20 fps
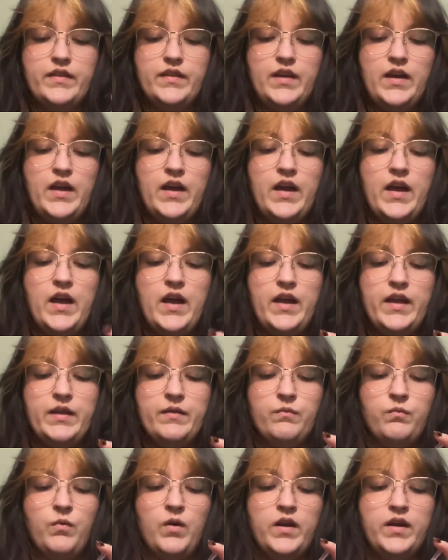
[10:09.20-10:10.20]
I
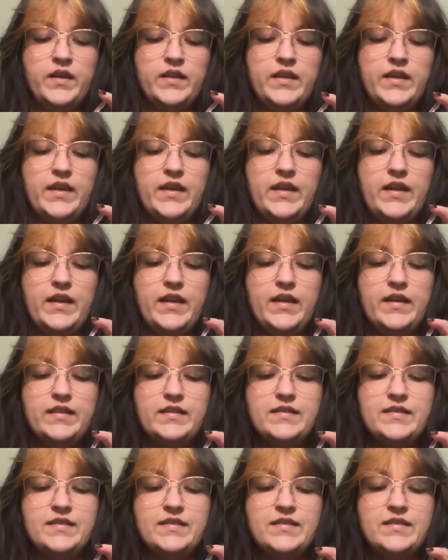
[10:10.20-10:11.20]
want to get
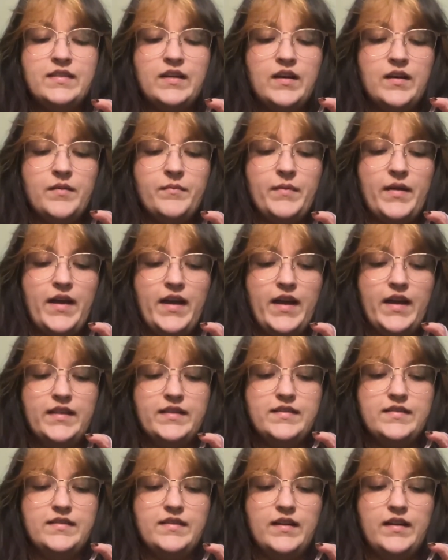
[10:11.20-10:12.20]
some
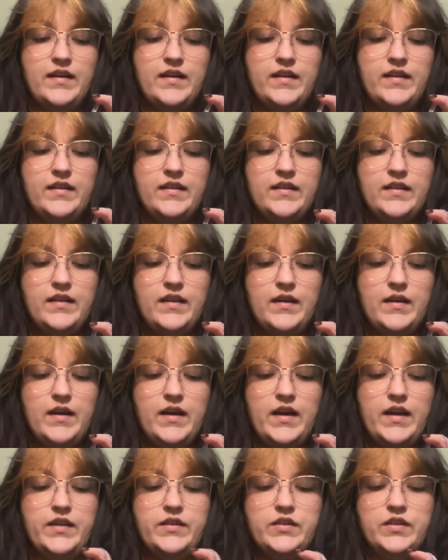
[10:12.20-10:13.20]
hats done.
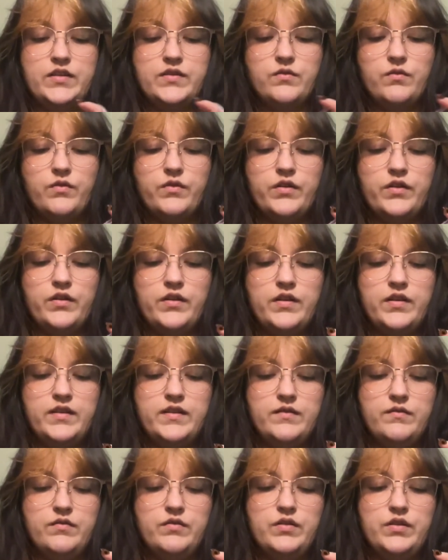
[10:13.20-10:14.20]
I just ordered
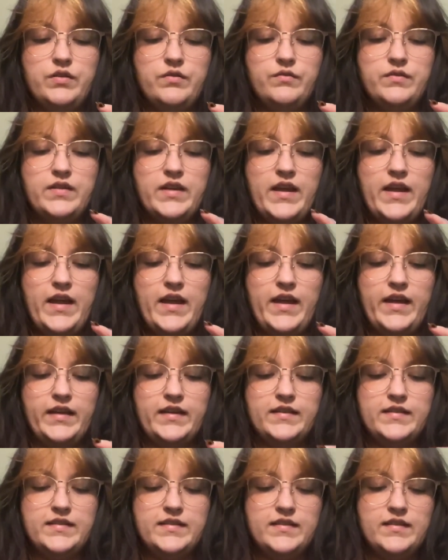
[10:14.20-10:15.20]
new
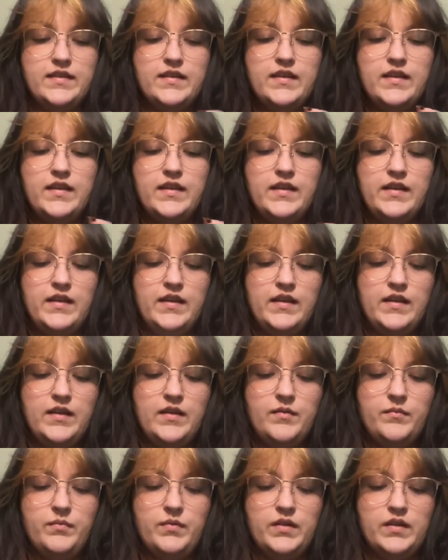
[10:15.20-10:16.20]
tags
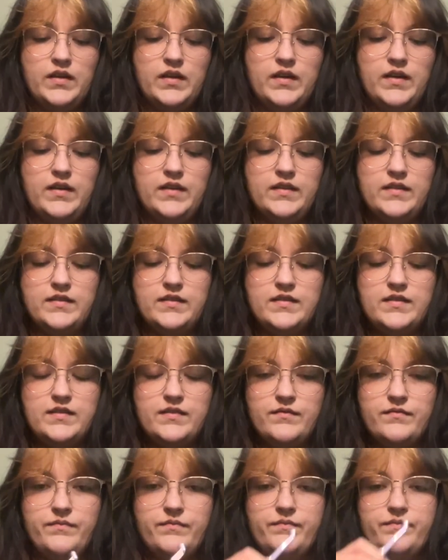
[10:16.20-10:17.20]
because,
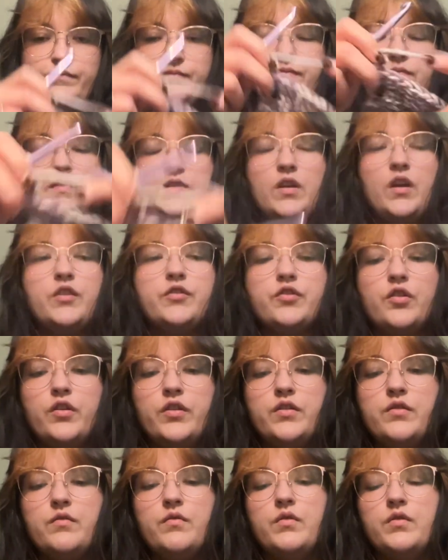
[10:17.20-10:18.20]
so I'll show
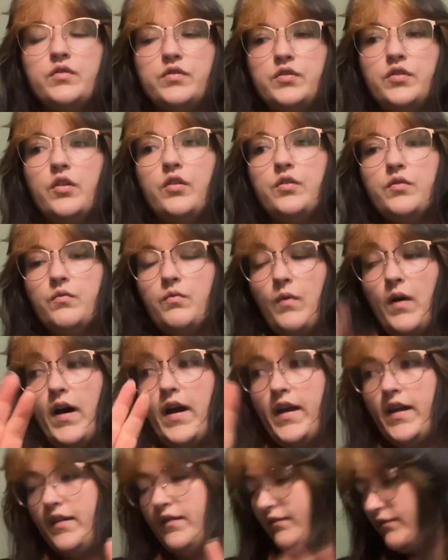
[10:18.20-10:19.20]
you
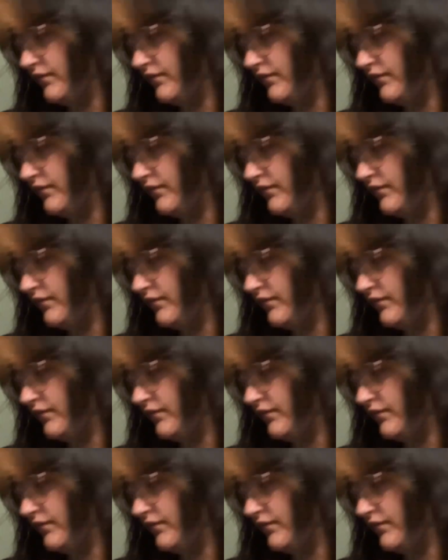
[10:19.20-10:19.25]
why.